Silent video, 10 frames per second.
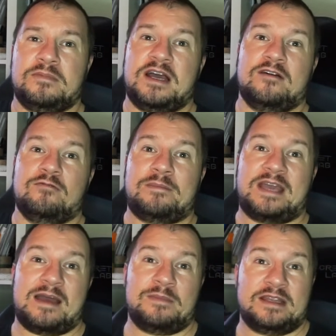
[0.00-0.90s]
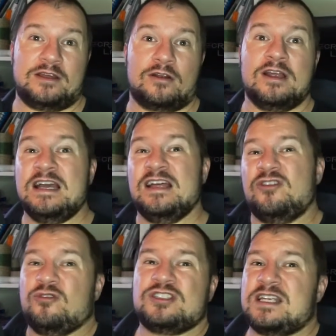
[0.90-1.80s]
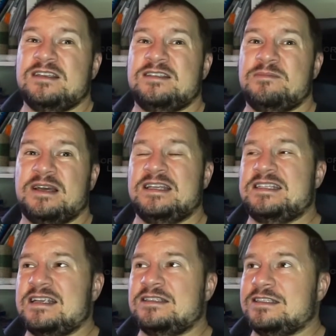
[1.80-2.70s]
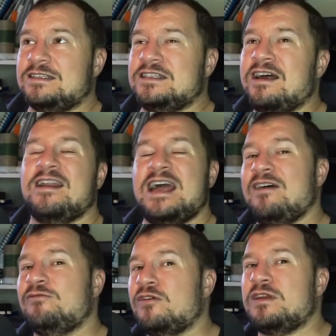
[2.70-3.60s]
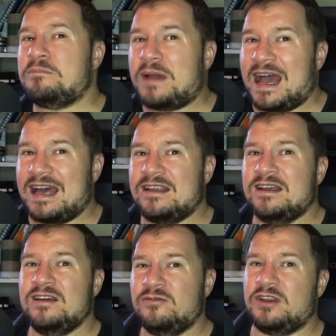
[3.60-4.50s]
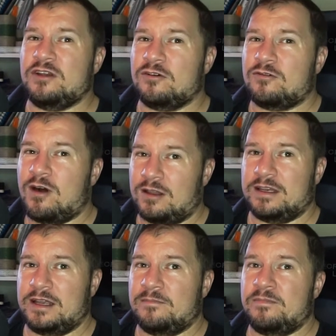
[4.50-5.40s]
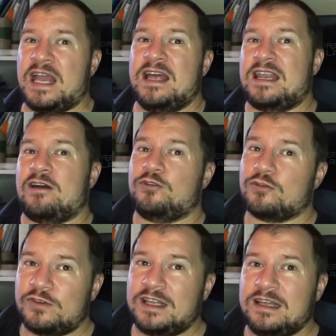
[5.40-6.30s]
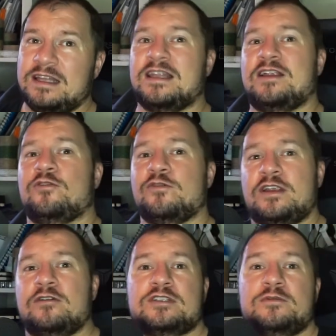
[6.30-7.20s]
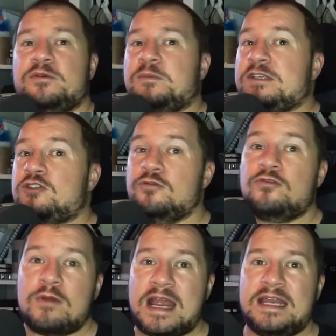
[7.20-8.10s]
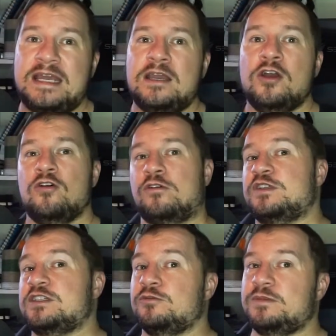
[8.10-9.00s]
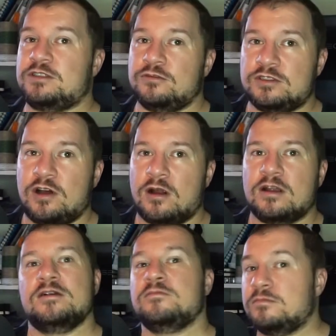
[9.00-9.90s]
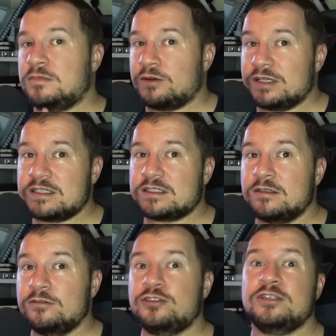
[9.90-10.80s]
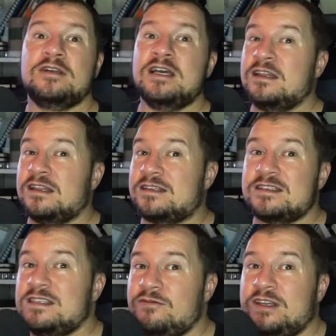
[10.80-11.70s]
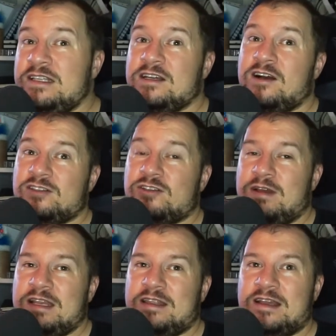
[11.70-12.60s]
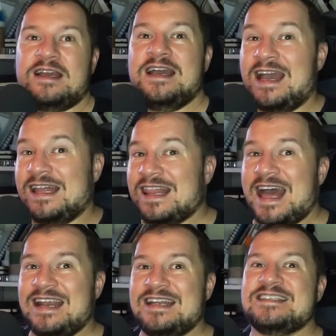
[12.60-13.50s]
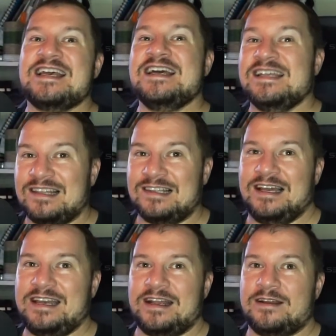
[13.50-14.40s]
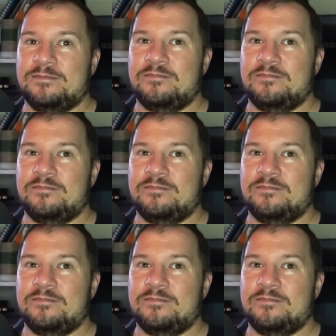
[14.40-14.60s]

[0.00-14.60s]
webcam in there, those typically tend to not have very bad video quality. Now, if you're feeling that your video is a little bit too grainy, or if it's a little bit too dark, there is a solution that doesn't even need to cost you anything, and that is lighting.